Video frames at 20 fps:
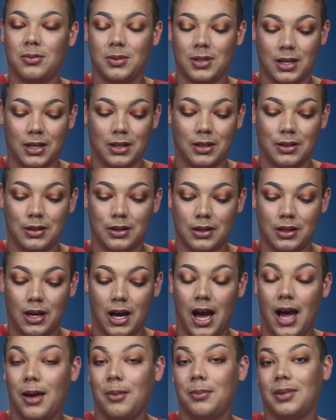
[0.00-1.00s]
because
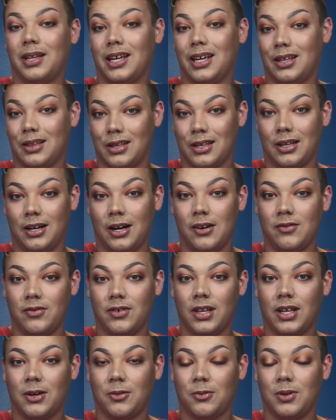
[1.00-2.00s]
I'm lazy and I don't
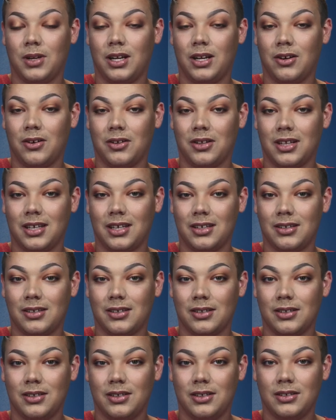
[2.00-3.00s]
feel like reading all
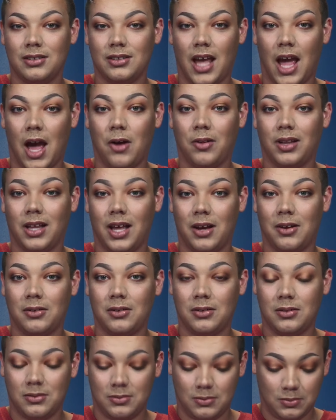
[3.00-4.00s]
this out
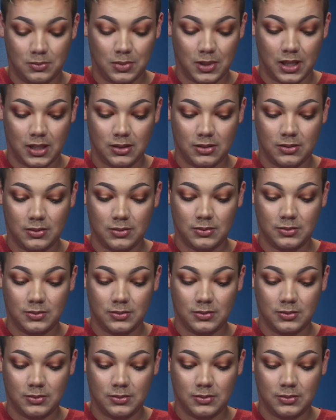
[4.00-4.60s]
loud, but